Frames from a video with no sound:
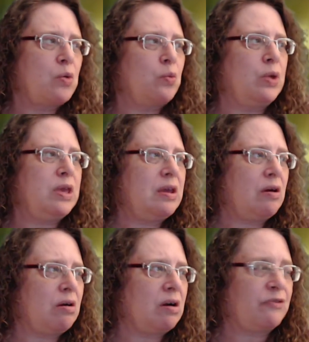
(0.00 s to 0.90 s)
we
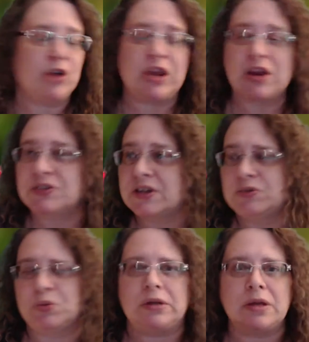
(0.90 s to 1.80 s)
are freeing
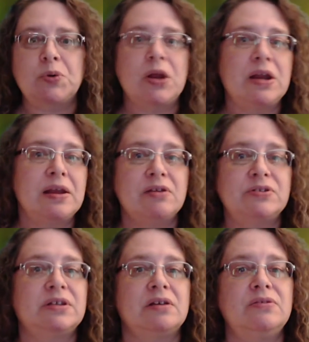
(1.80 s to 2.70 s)
ourselves, we're liberating
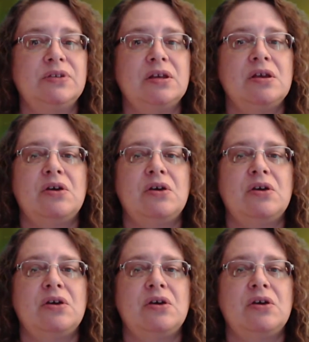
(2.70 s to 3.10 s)
ourselves